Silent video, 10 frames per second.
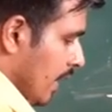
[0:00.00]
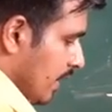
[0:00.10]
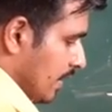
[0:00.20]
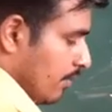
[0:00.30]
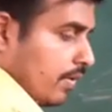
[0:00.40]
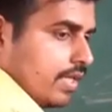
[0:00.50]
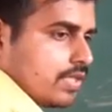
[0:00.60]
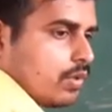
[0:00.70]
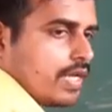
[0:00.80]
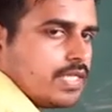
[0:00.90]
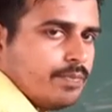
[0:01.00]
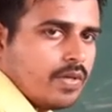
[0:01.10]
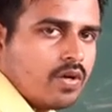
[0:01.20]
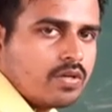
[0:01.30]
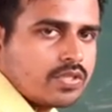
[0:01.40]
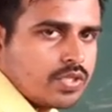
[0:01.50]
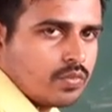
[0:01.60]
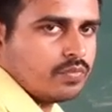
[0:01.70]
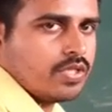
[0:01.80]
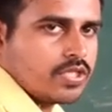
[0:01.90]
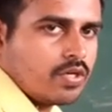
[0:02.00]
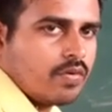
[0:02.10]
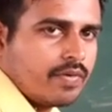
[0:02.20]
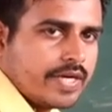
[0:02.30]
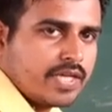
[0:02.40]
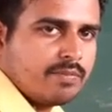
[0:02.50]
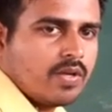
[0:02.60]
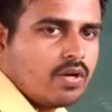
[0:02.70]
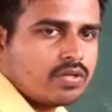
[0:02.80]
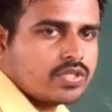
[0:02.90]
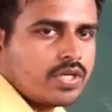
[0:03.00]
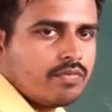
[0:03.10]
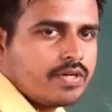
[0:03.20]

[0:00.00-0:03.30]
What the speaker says: symbol is known as belongs to. Instead of writing belongs to every